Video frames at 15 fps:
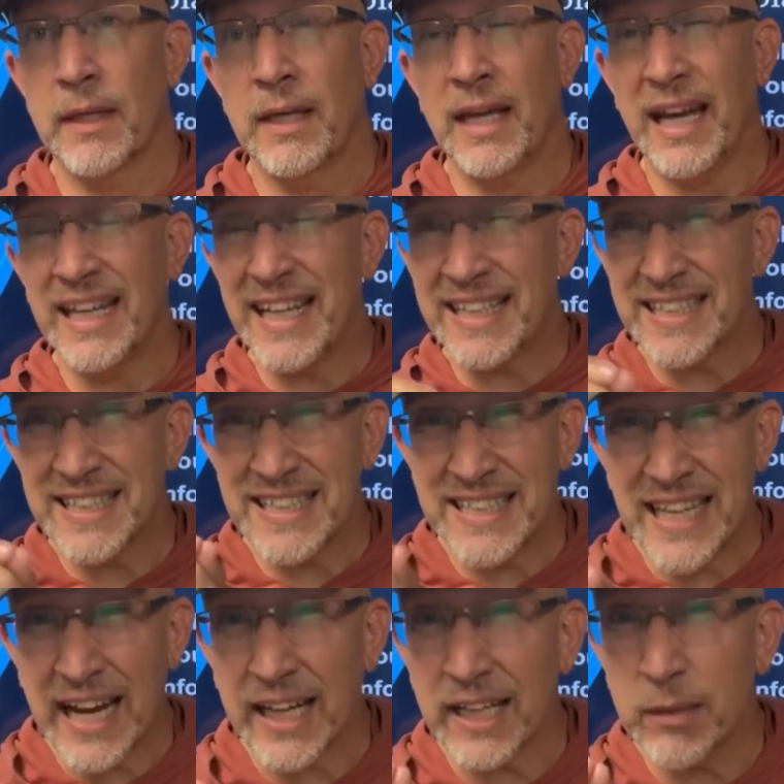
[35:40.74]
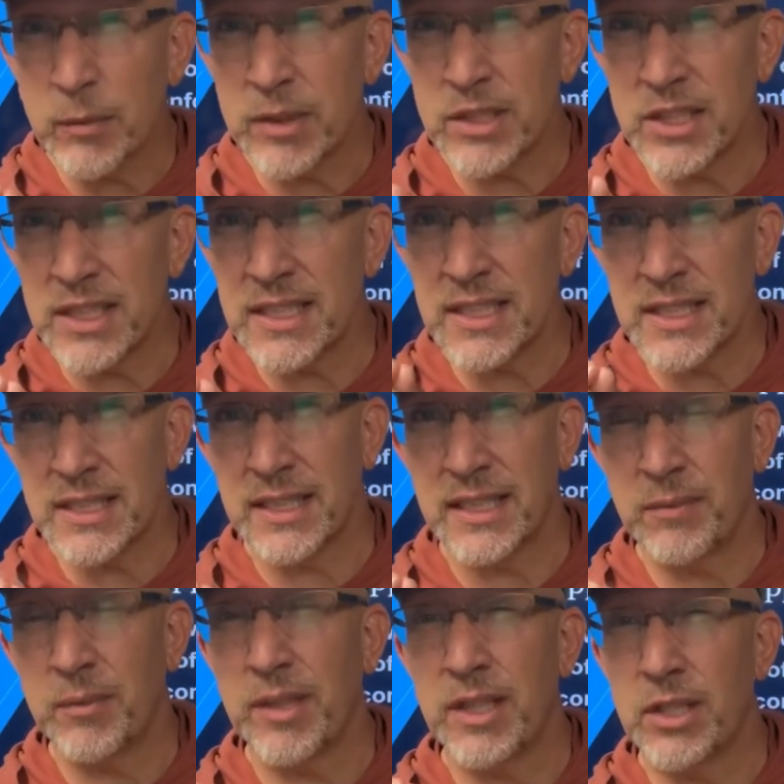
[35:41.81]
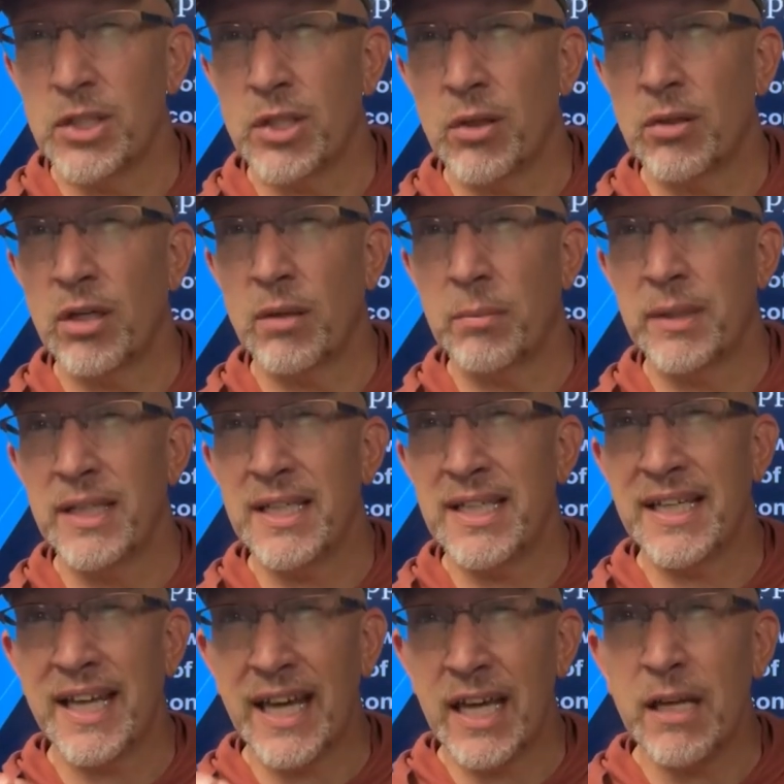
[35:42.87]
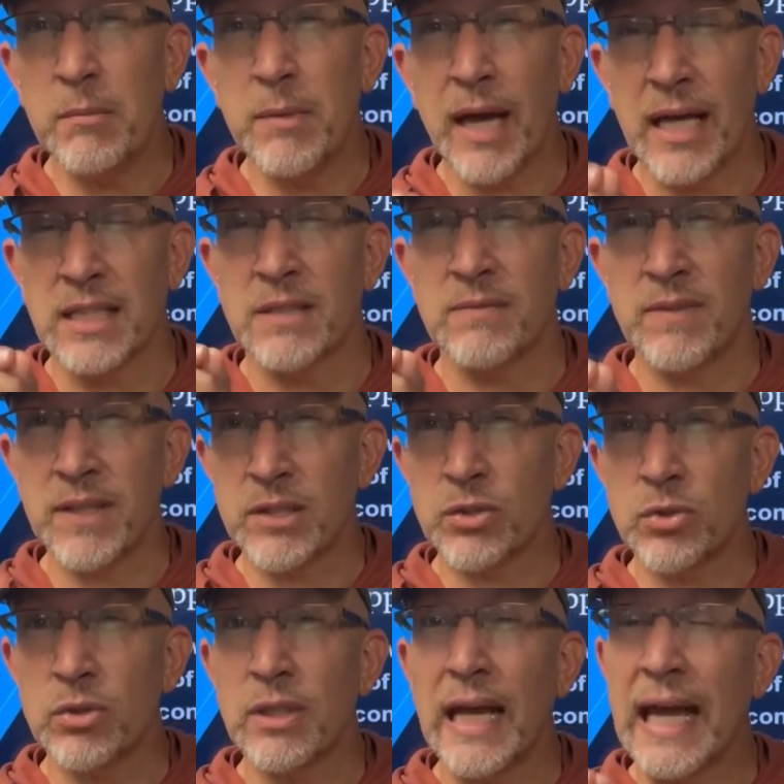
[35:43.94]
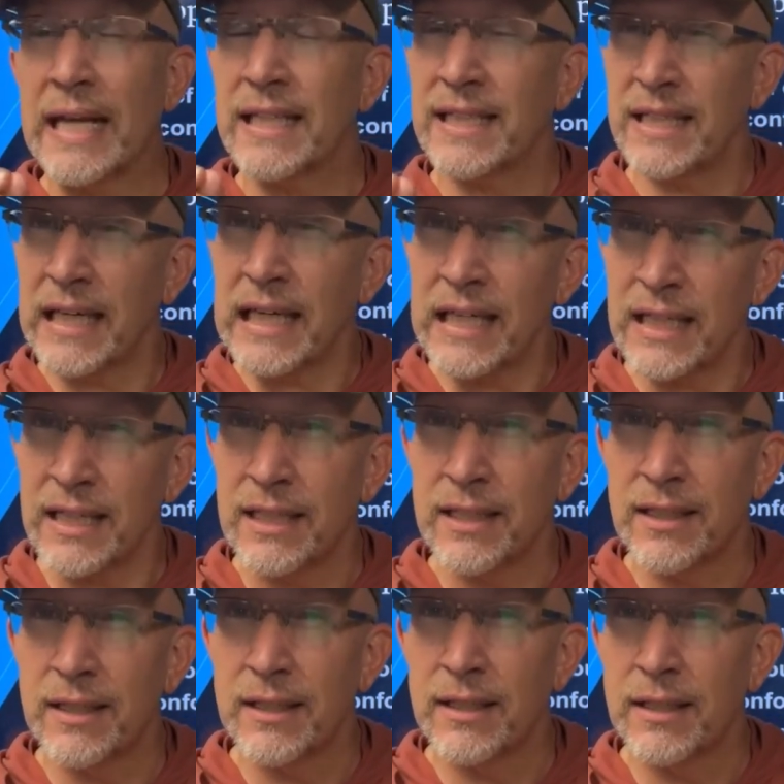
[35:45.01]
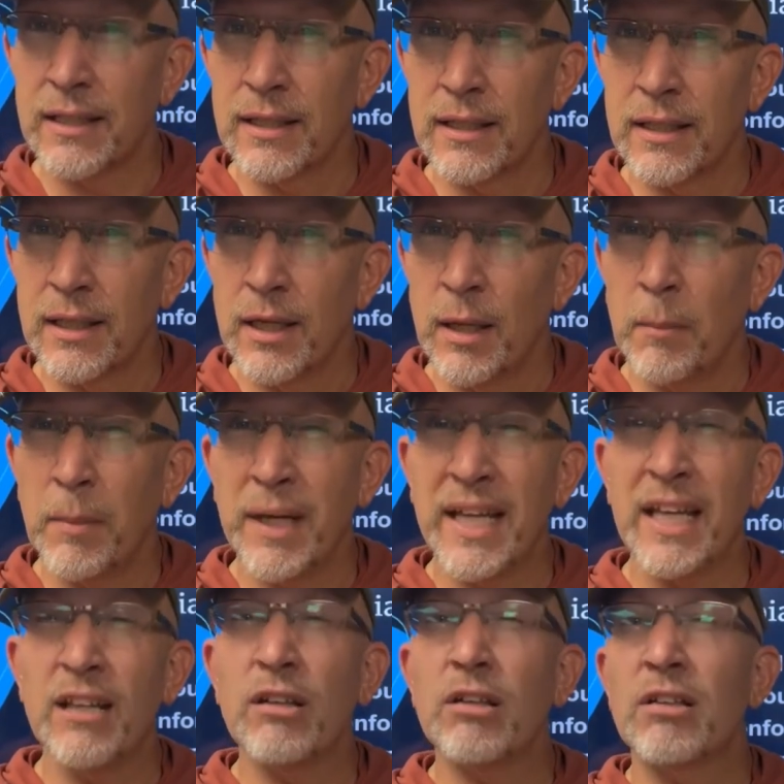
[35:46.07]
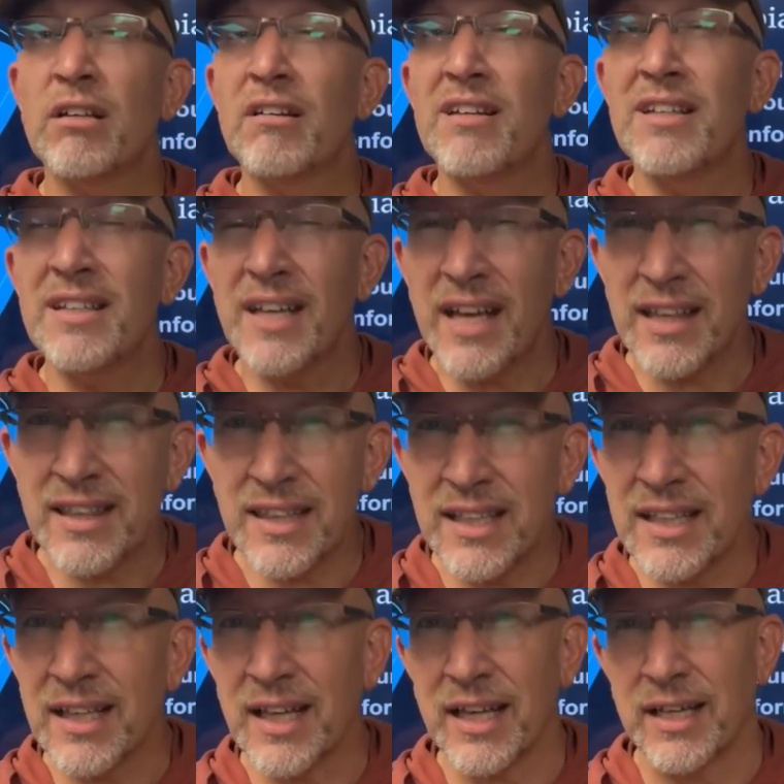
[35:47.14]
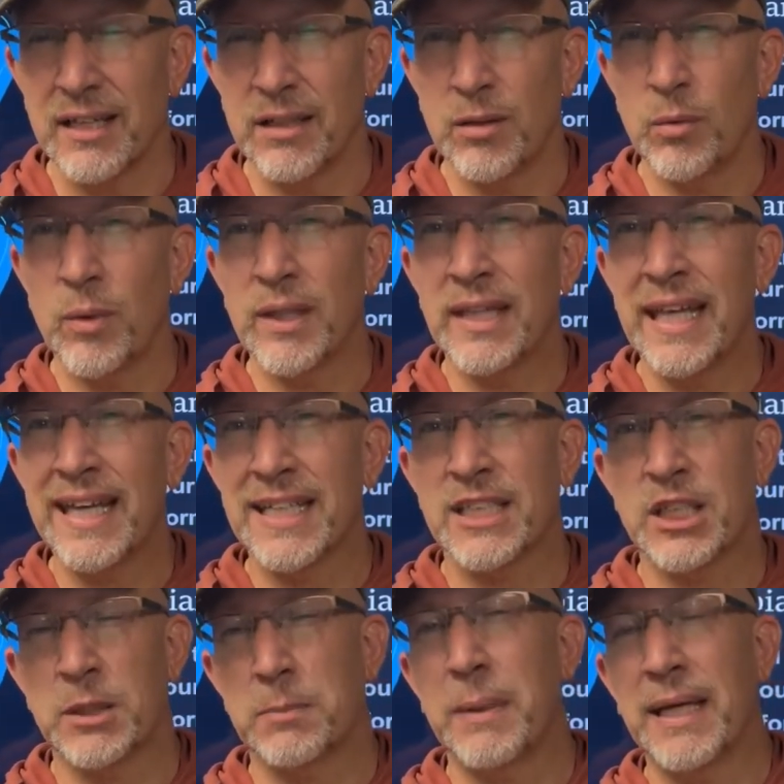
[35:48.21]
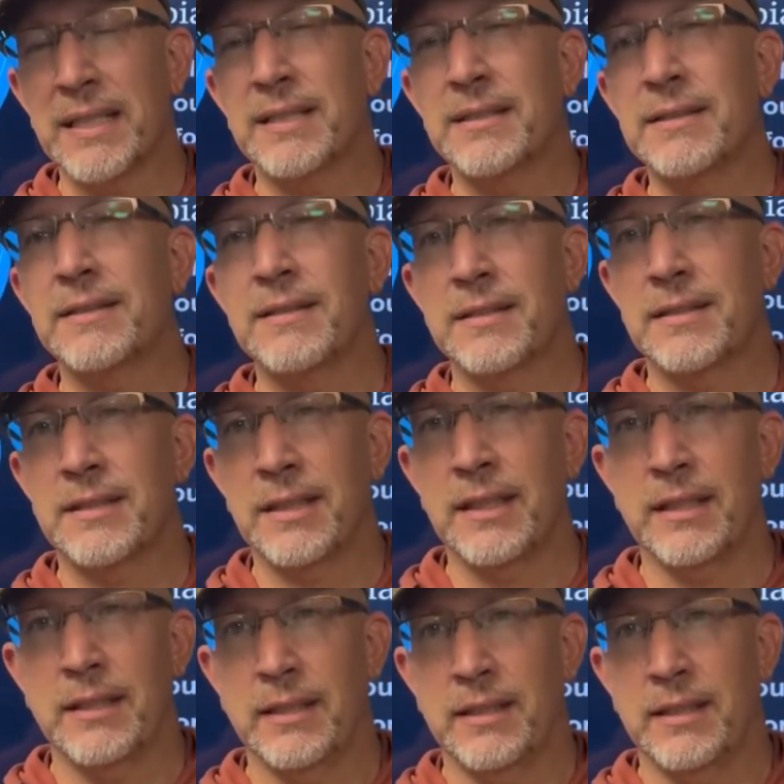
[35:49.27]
And that's exactly what Jesus did when he showed up. He came as victor and king, but he looked nothing like what they expected to see.